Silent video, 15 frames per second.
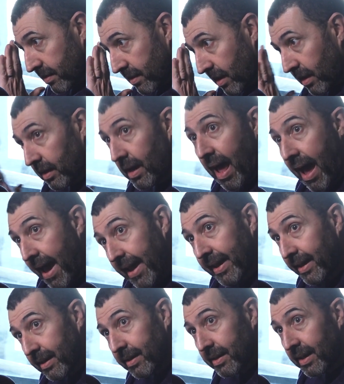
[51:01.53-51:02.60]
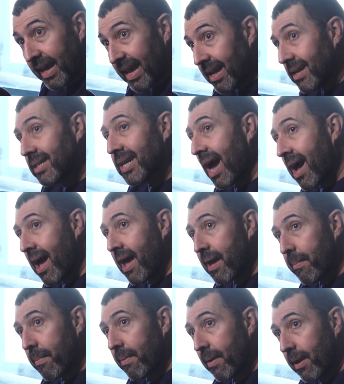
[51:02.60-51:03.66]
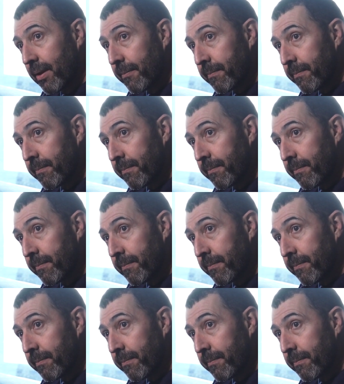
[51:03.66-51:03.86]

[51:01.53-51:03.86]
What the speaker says: aligned in time